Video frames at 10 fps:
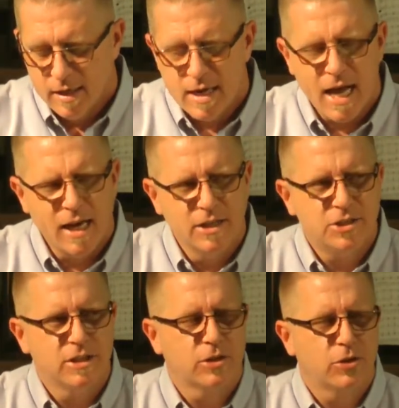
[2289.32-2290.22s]
Knowledge
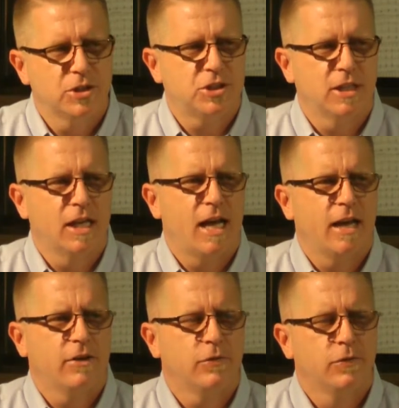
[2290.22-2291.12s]
in the Christian
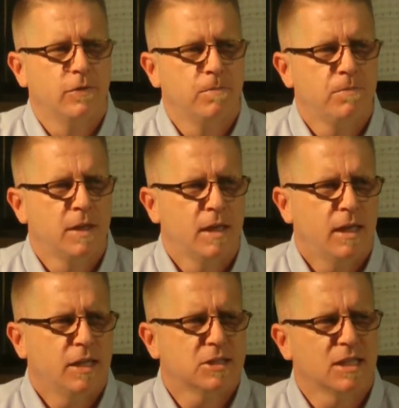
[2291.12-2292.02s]
life
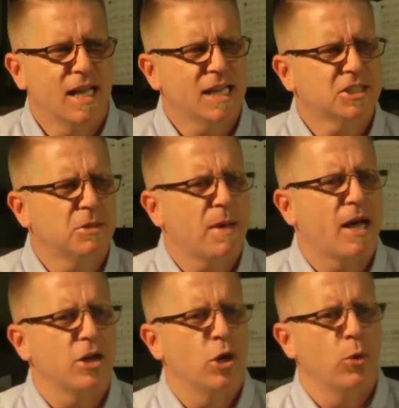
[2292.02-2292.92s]
is less
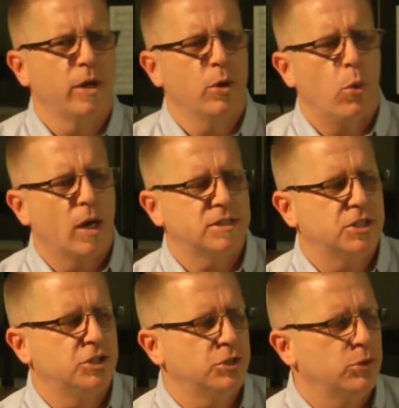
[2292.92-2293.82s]
about knowing what
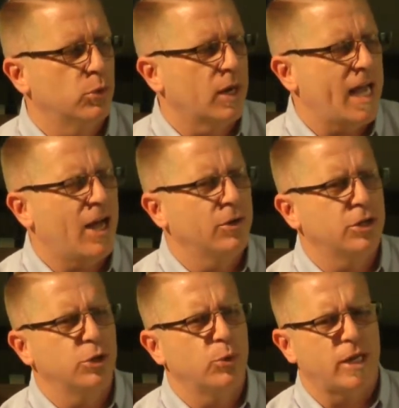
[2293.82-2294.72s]
to do or how to
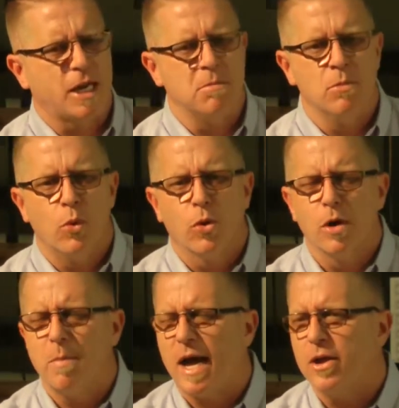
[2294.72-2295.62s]
do it and more
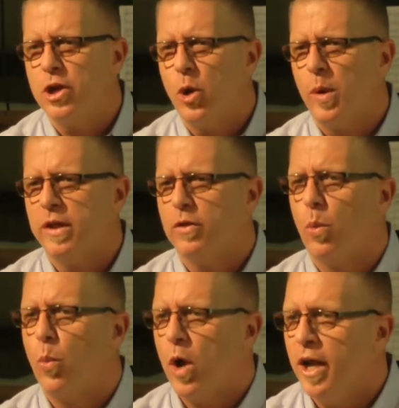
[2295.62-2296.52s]
about knowing the
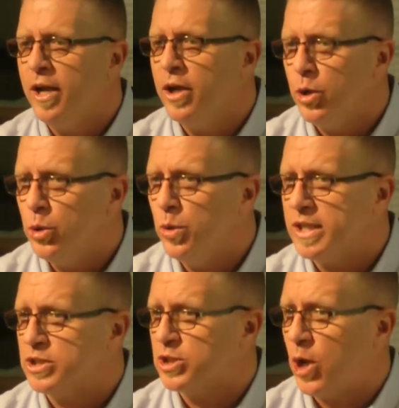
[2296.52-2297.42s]
one who
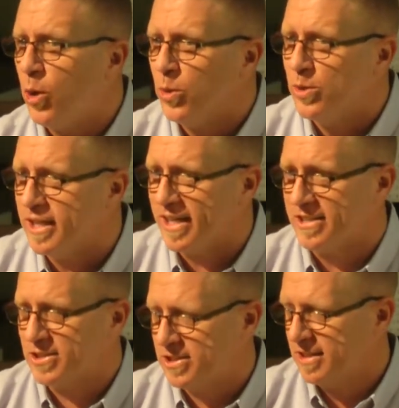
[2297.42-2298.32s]
has told
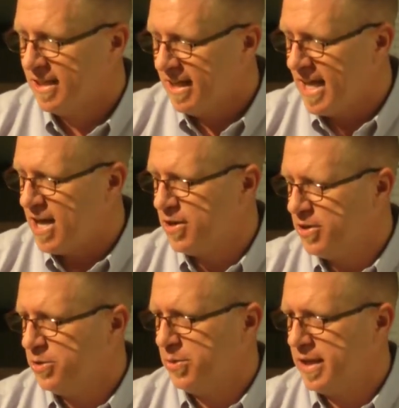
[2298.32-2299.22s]
us how to
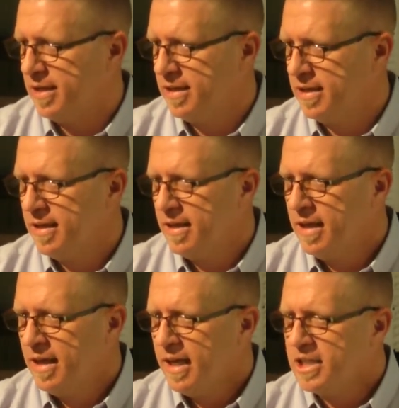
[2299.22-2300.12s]
do it.
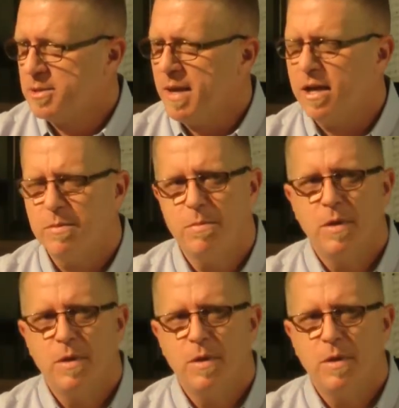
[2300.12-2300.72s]
It's about